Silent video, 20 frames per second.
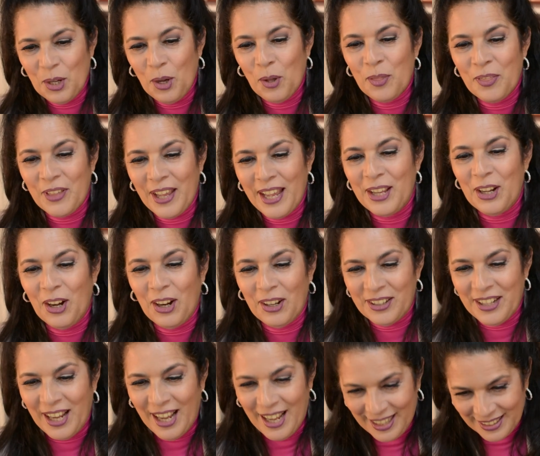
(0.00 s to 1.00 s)
they are
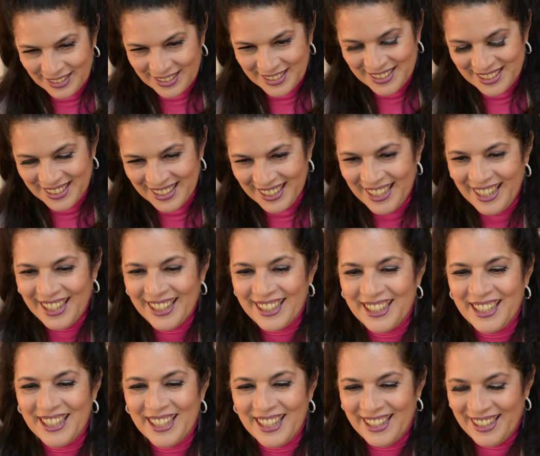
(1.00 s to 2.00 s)
not. I
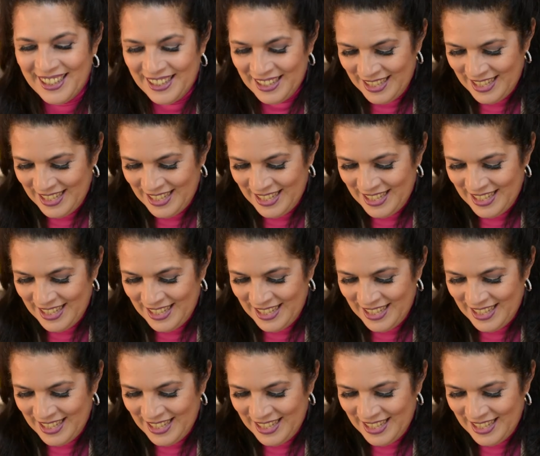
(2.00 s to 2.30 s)
can